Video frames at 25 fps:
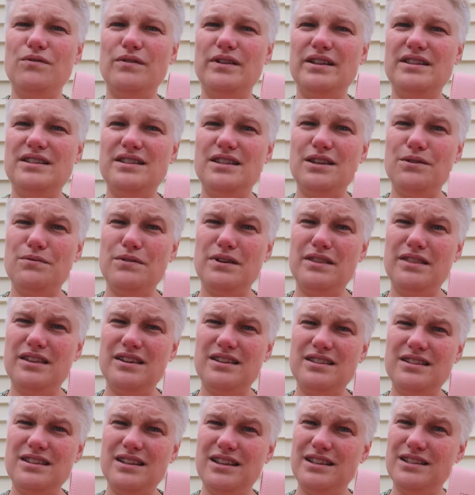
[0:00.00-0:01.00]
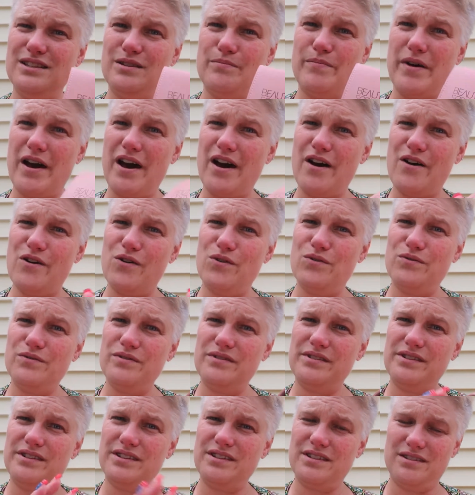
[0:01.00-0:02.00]
Let's see what this is about.
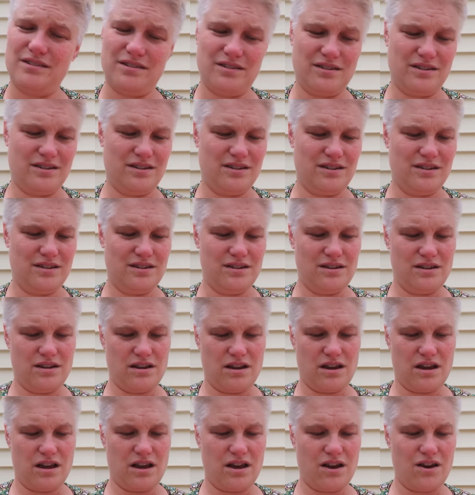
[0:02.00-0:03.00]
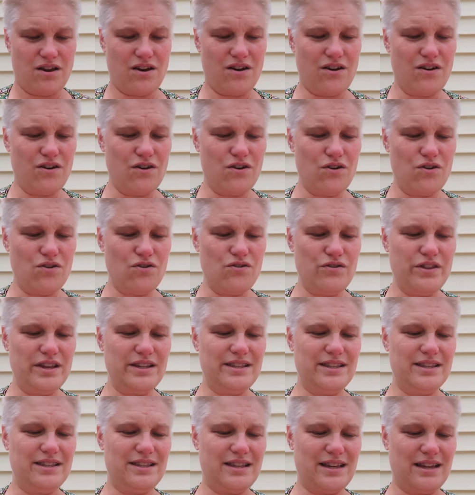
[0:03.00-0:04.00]
Oh,
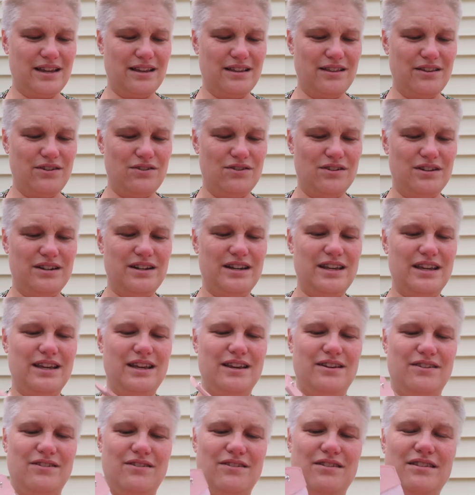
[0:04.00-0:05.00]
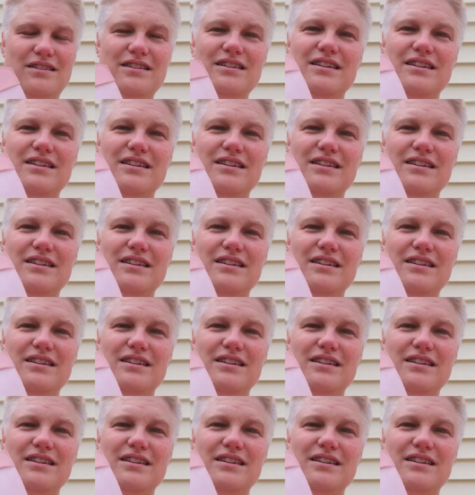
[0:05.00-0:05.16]
this is like a little nail